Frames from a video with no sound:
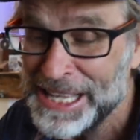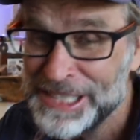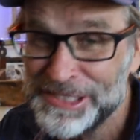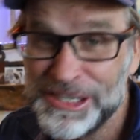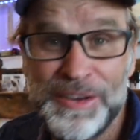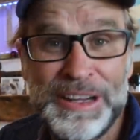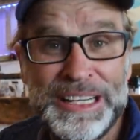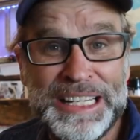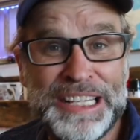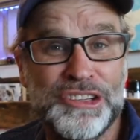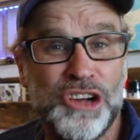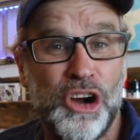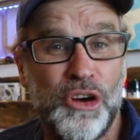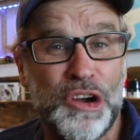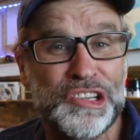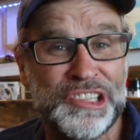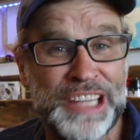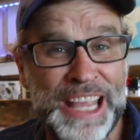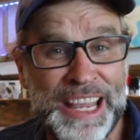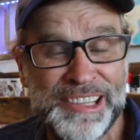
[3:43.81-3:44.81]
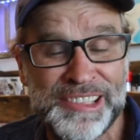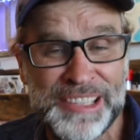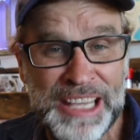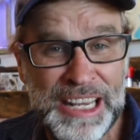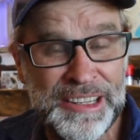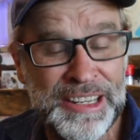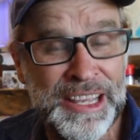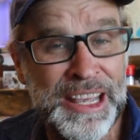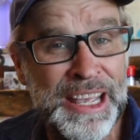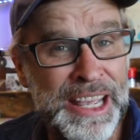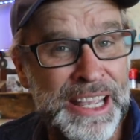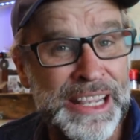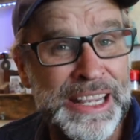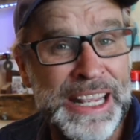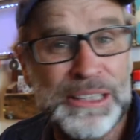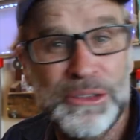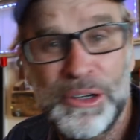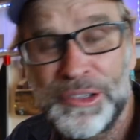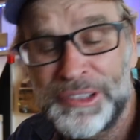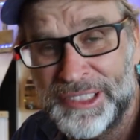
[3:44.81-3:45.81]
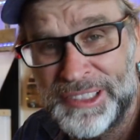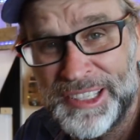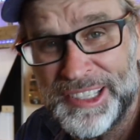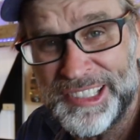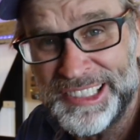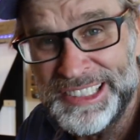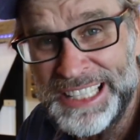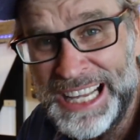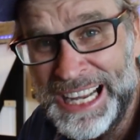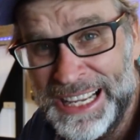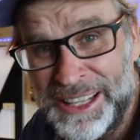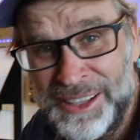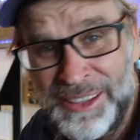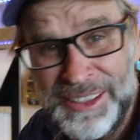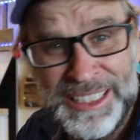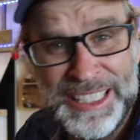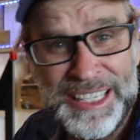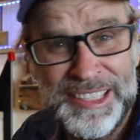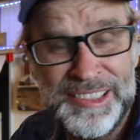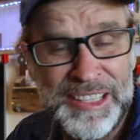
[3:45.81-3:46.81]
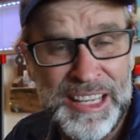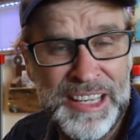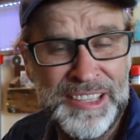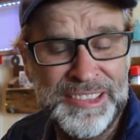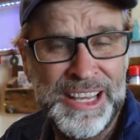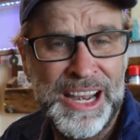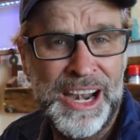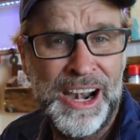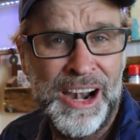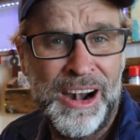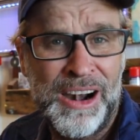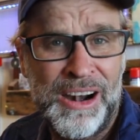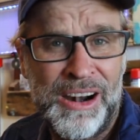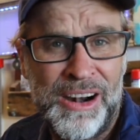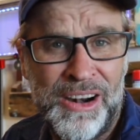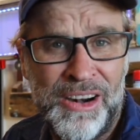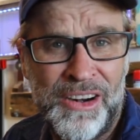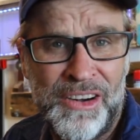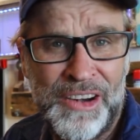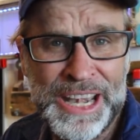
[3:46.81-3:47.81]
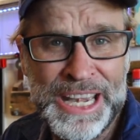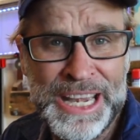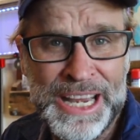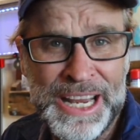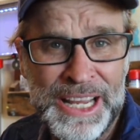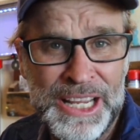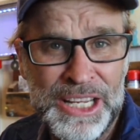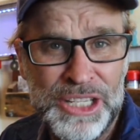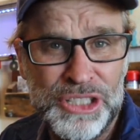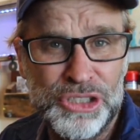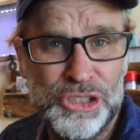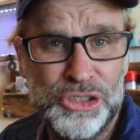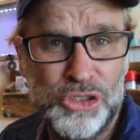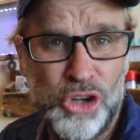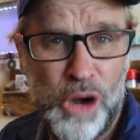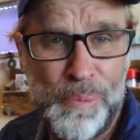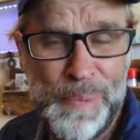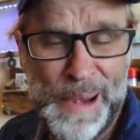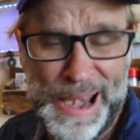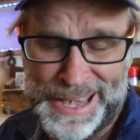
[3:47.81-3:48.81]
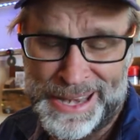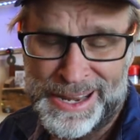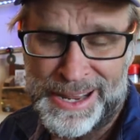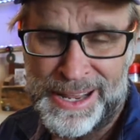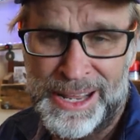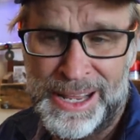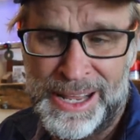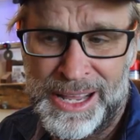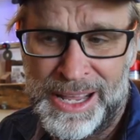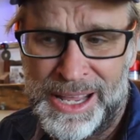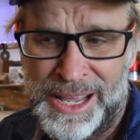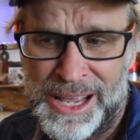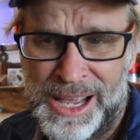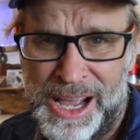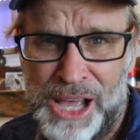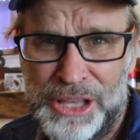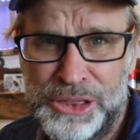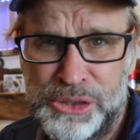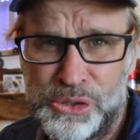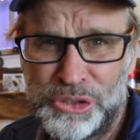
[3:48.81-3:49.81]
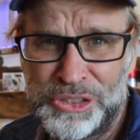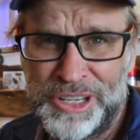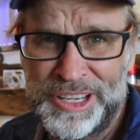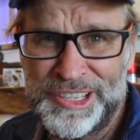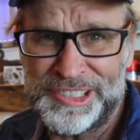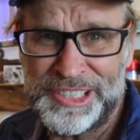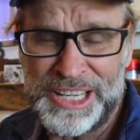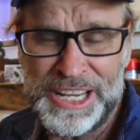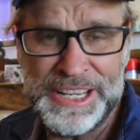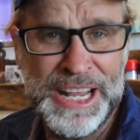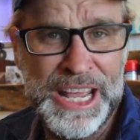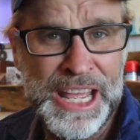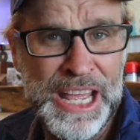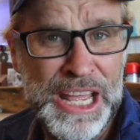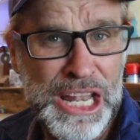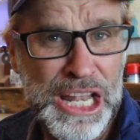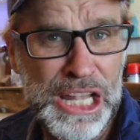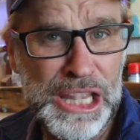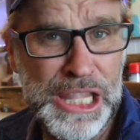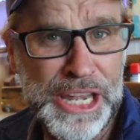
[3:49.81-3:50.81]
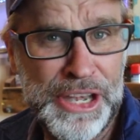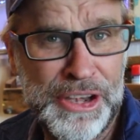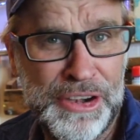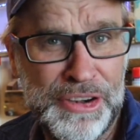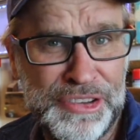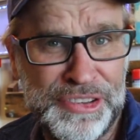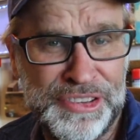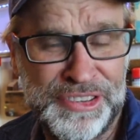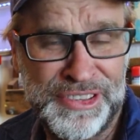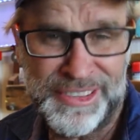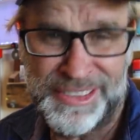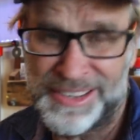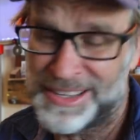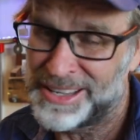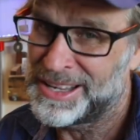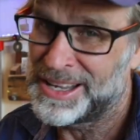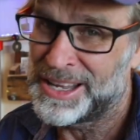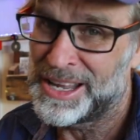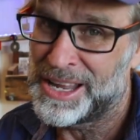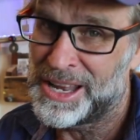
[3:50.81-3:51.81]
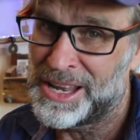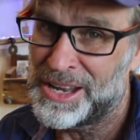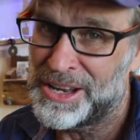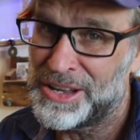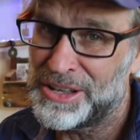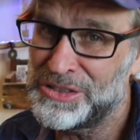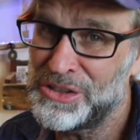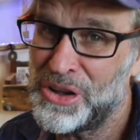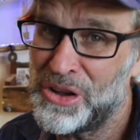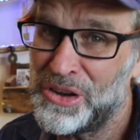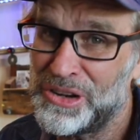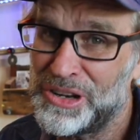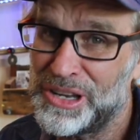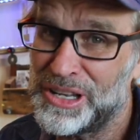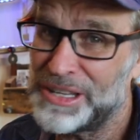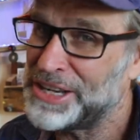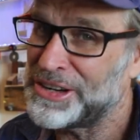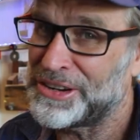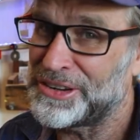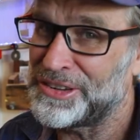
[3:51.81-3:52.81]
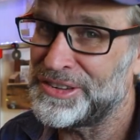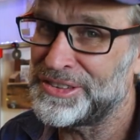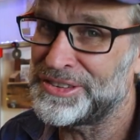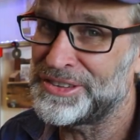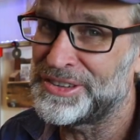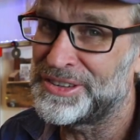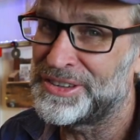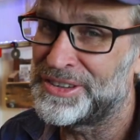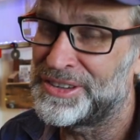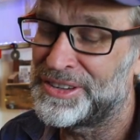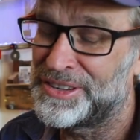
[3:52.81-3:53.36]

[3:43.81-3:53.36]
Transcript: so in his Irish accent, he looks at the snail and he says, Oi, stupid! I thought I said letters, not letters.